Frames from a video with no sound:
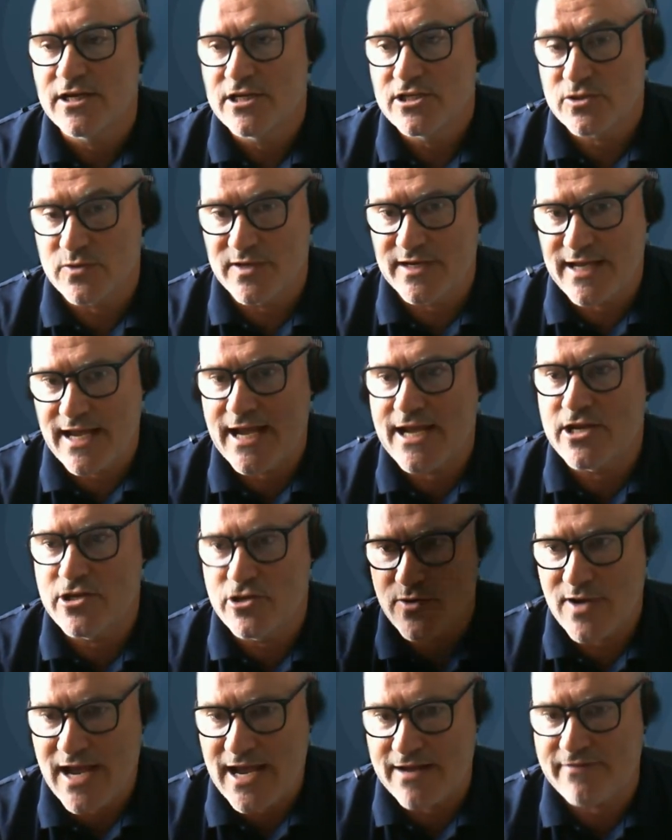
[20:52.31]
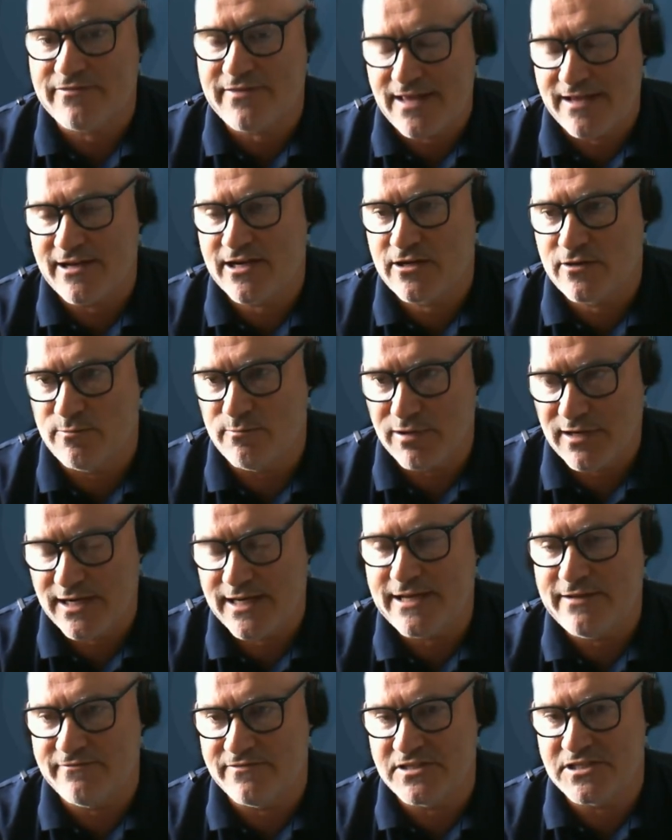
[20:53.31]
So again, you have that
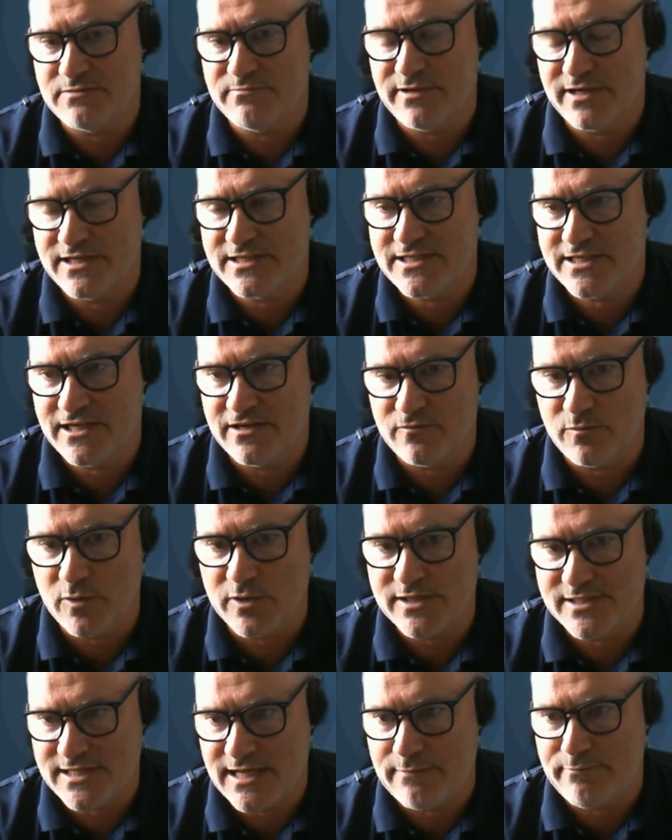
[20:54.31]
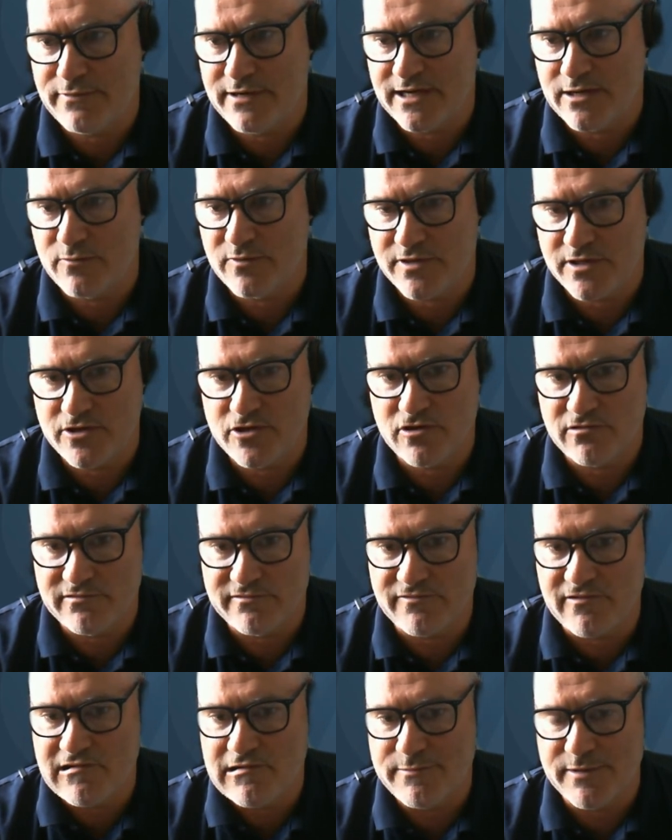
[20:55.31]
complete visibility of what is happening within your
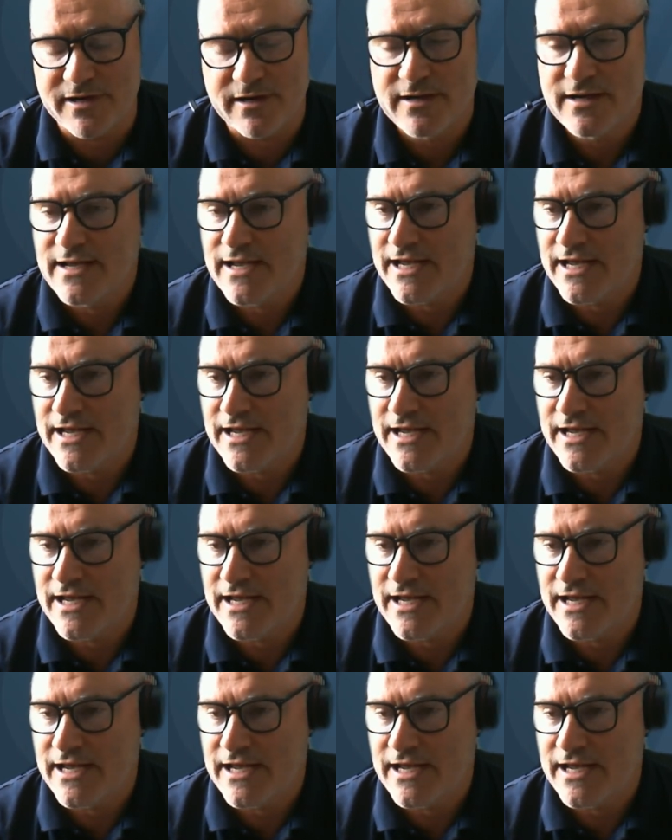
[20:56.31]
environment.